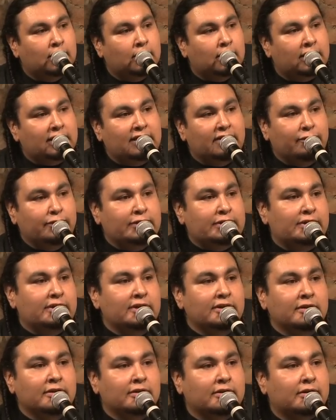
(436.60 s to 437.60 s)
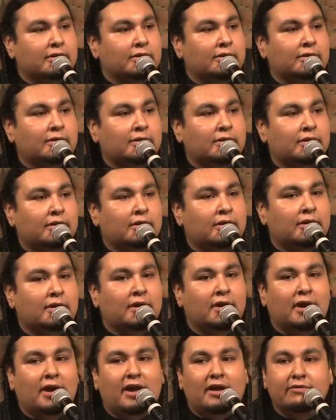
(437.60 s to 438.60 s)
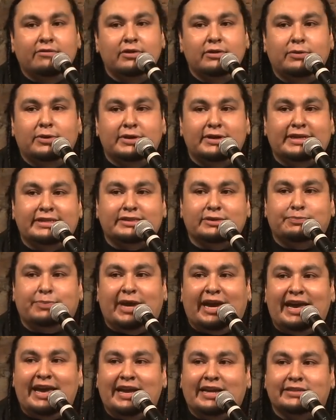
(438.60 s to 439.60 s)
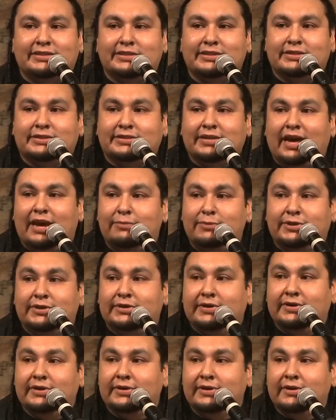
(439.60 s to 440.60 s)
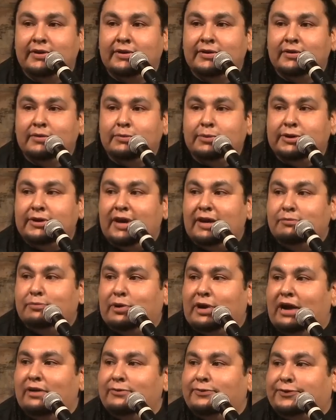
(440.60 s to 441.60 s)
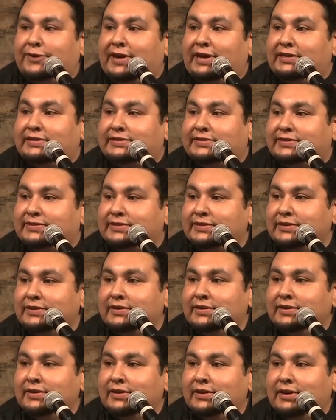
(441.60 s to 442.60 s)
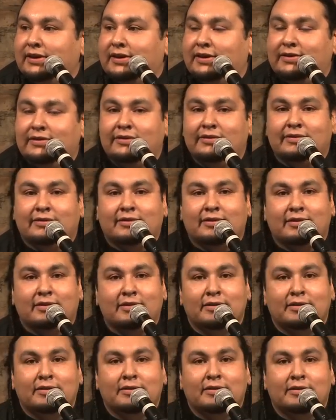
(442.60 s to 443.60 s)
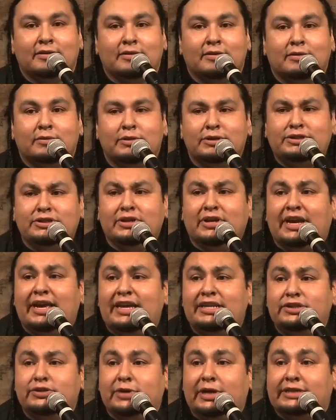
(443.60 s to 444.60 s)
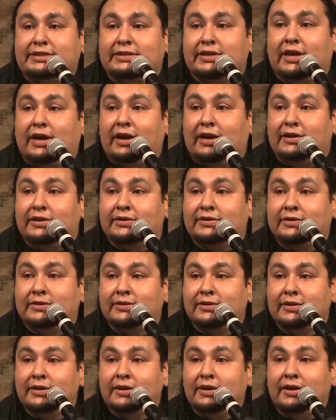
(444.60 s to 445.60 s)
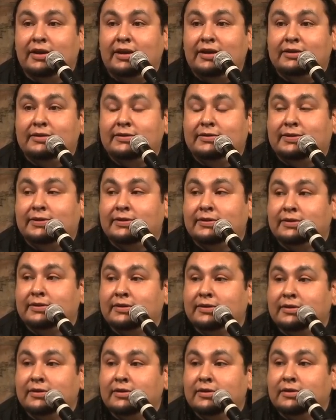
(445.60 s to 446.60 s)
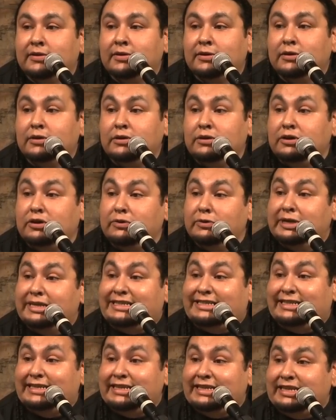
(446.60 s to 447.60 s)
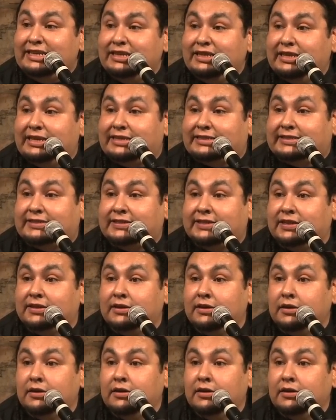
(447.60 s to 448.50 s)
And every year, everyone gets a pass. It's time to put on brown face and put your headdress on and look ridiculous.